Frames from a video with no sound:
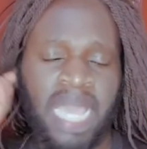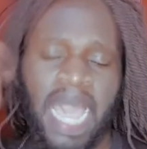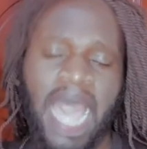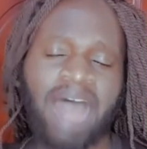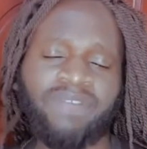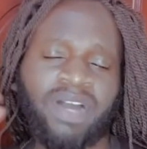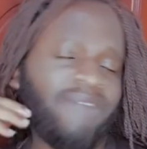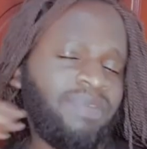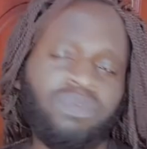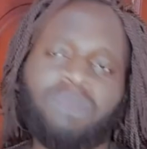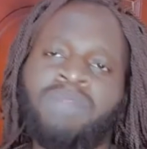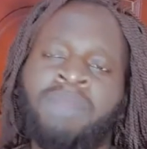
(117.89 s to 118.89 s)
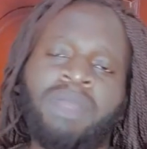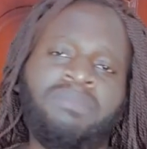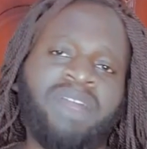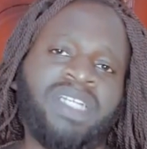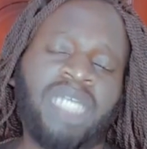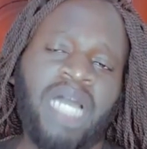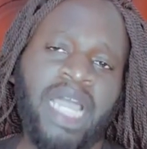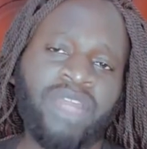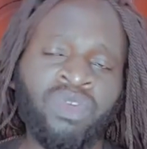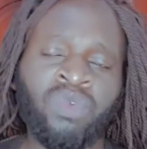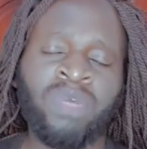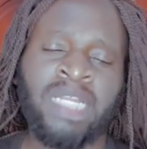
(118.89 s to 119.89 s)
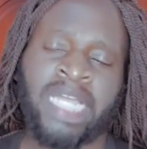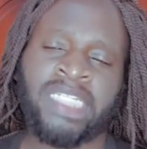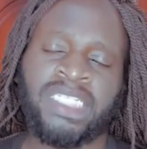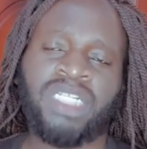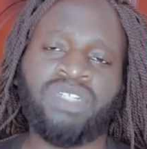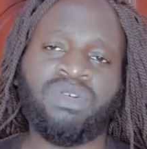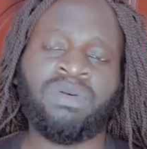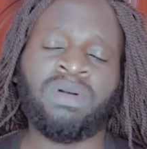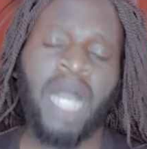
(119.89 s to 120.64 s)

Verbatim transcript: I have a, have a problem, big brother. I don't know when I can tell you.